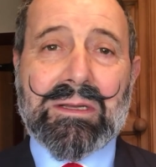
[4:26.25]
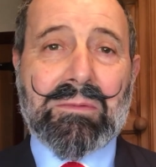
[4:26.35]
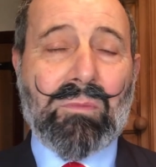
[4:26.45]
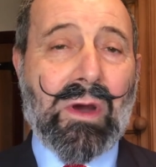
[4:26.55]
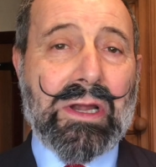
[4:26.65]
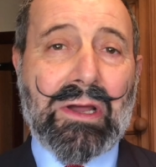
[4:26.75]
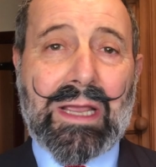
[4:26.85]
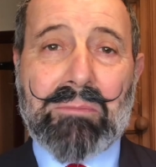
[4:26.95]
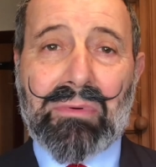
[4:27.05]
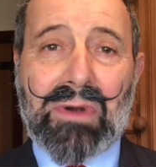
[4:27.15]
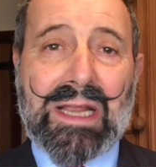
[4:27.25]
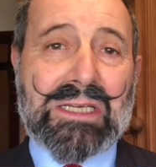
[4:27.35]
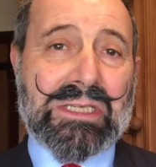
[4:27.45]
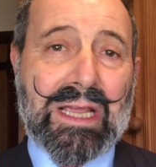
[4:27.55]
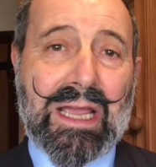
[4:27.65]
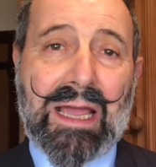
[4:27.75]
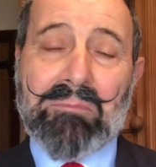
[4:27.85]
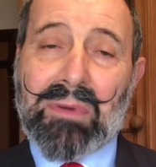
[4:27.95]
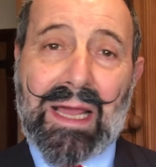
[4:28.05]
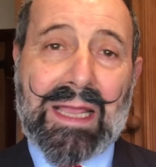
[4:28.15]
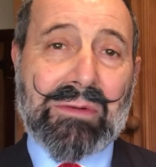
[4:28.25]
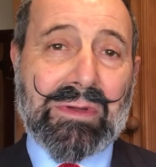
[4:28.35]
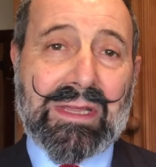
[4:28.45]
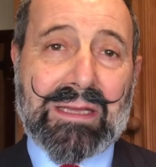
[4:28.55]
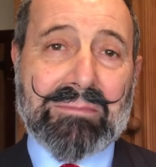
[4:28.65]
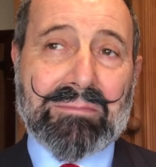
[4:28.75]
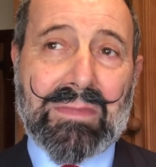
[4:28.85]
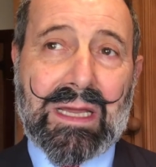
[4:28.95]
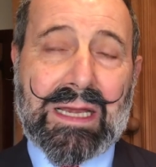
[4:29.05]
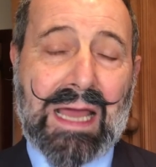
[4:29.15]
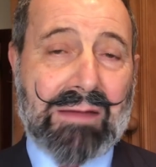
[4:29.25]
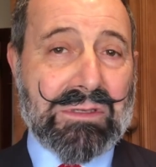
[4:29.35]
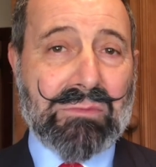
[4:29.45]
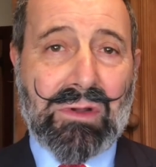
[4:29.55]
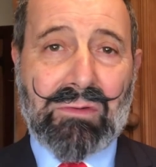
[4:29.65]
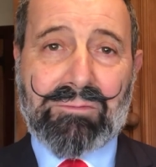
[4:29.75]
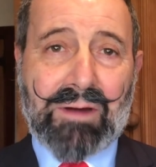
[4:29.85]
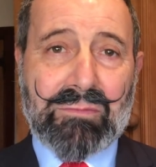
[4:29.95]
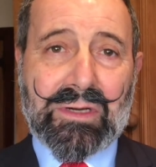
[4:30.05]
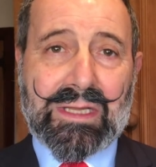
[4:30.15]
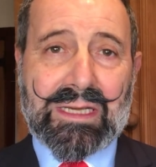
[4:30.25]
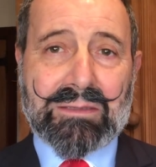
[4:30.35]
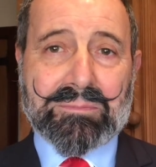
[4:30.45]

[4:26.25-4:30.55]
why not embrace it and play with it and have some real fun with it?